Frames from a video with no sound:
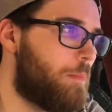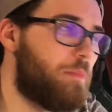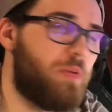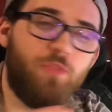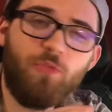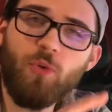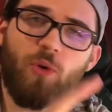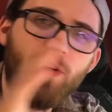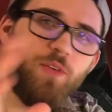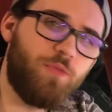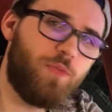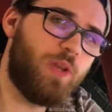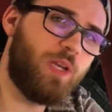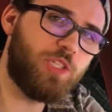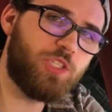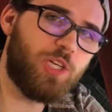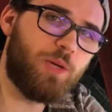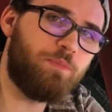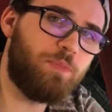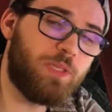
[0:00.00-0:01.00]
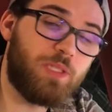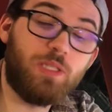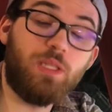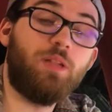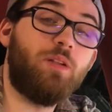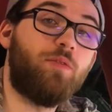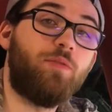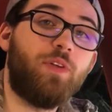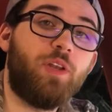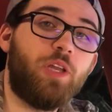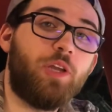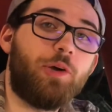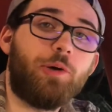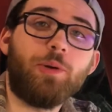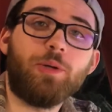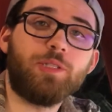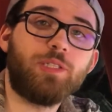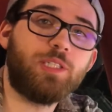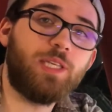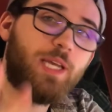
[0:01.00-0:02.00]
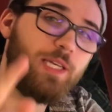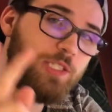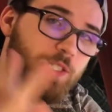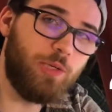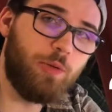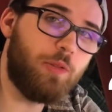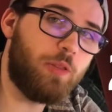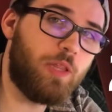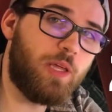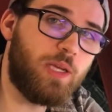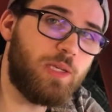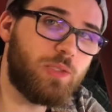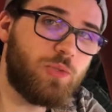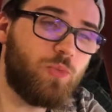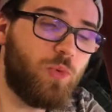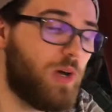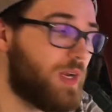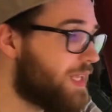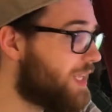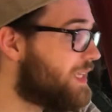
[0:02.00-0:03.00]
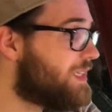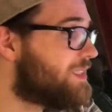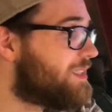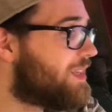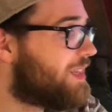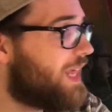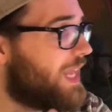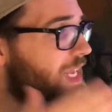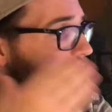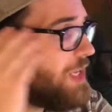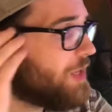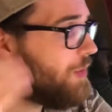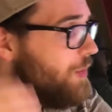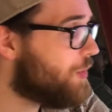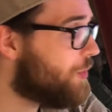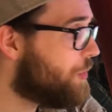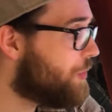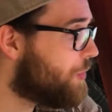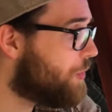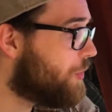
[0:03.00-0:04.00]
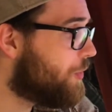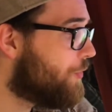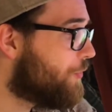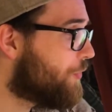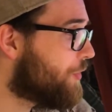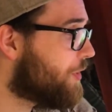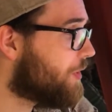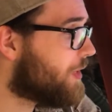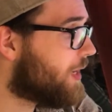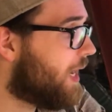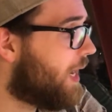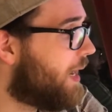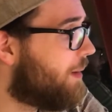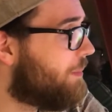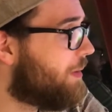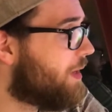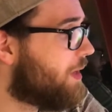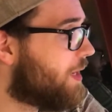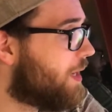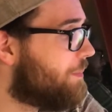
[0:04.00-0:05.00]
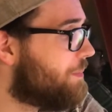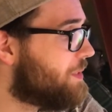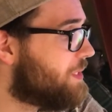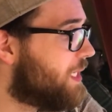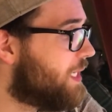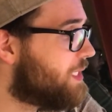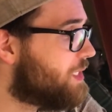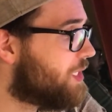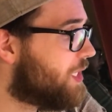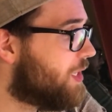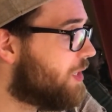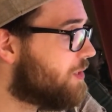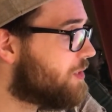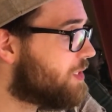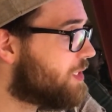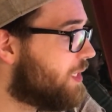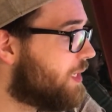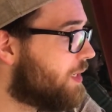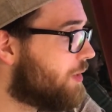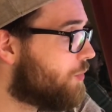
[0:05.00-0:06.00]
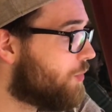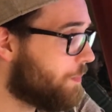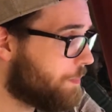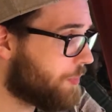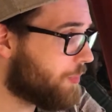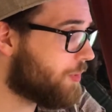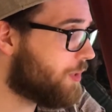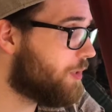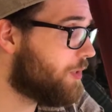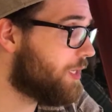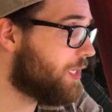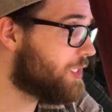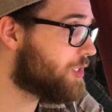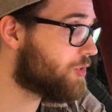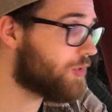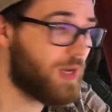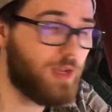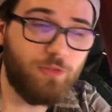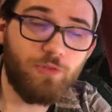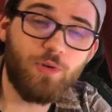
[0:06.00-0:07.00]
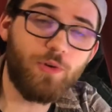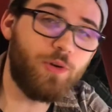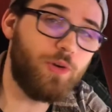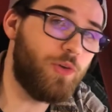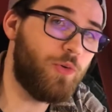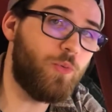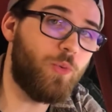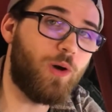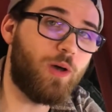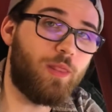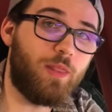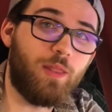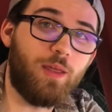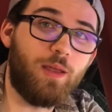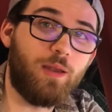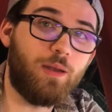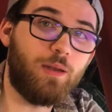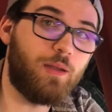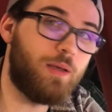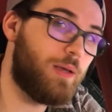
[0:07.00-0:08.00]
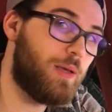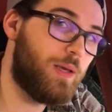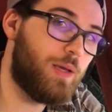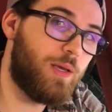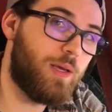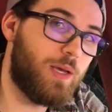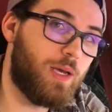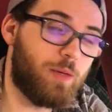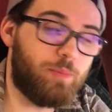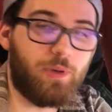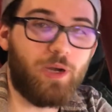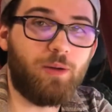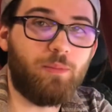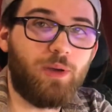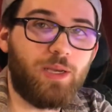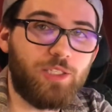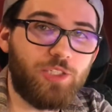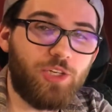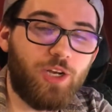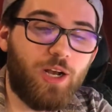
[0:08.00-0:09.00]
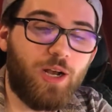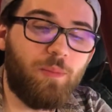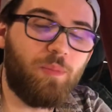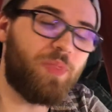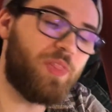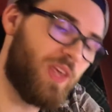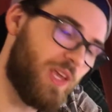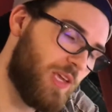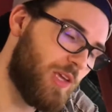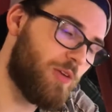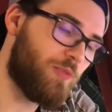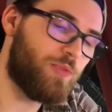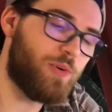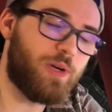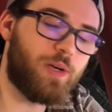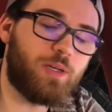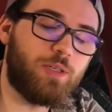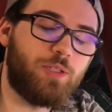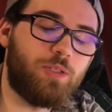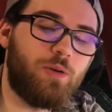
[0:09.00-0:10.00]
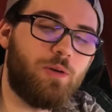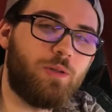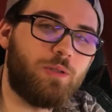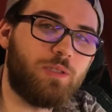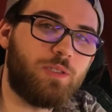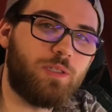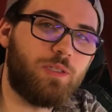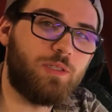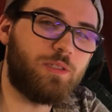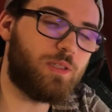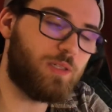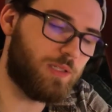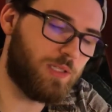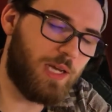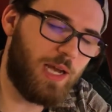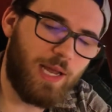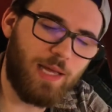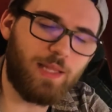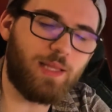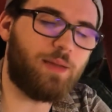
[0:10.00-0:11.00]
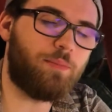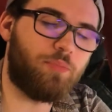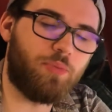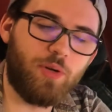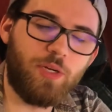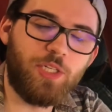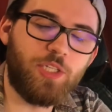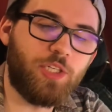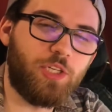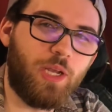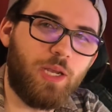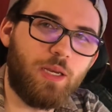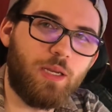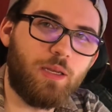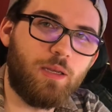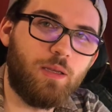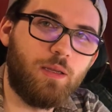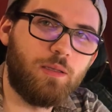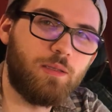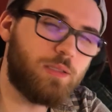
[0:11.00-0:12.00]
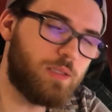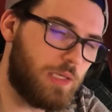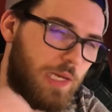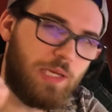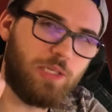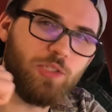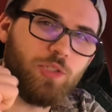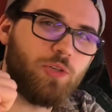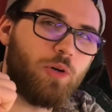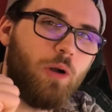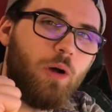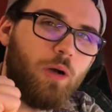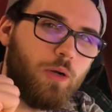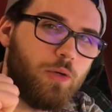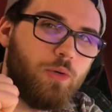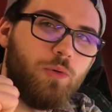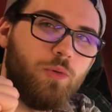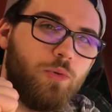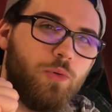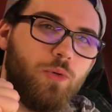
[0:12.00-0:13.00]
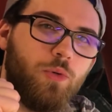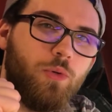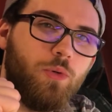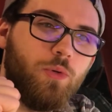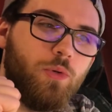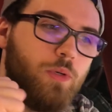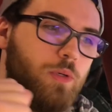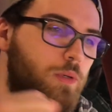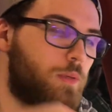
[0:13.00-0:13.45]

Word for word: Before I finish up this little video, I want to say two things. One is thank you, oo, for your comment a couple days ago saying, Ripperoni, try for a new one then, about my job. Thank you for your condolences. It's highly appreciated. Stay strong, oo.